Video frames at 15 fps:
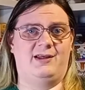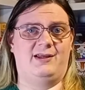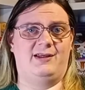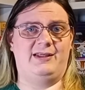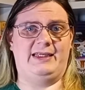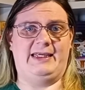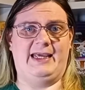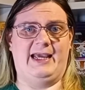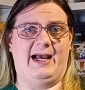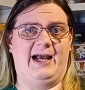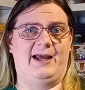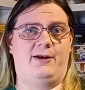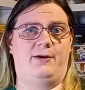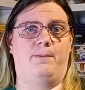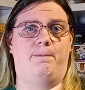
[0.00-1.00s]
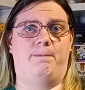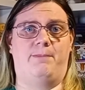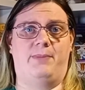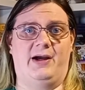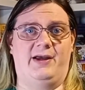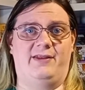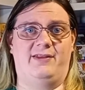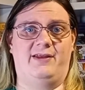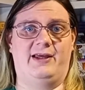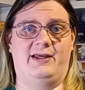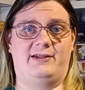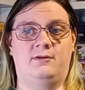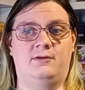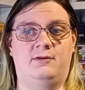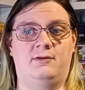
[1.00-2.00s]
Yeah, I don't buy that.
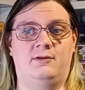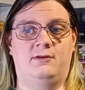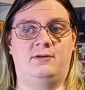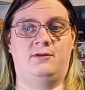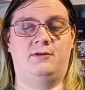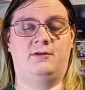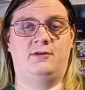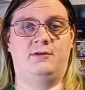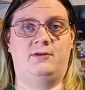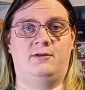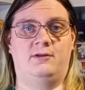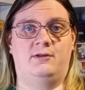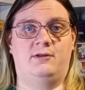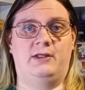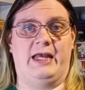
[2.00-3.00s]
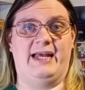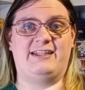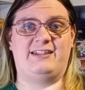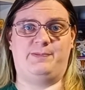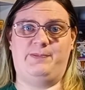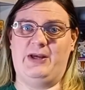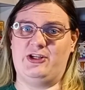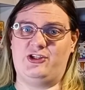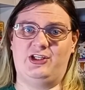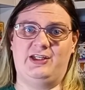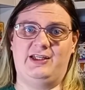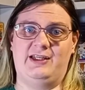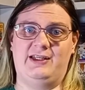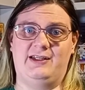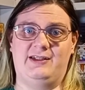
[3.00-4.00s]

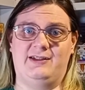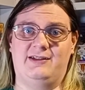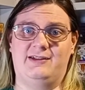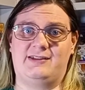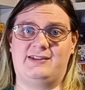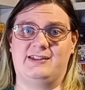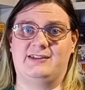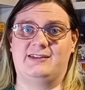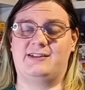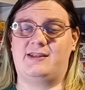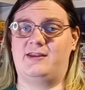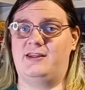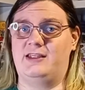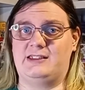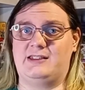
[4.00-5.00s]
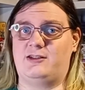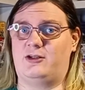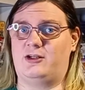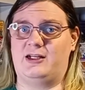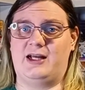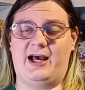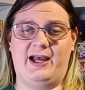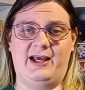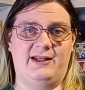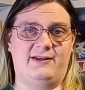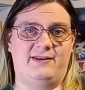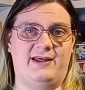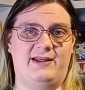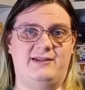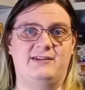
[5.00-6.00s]
Especially since this is on an island
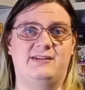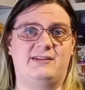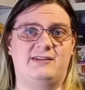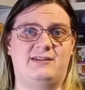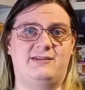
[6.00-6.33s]
that is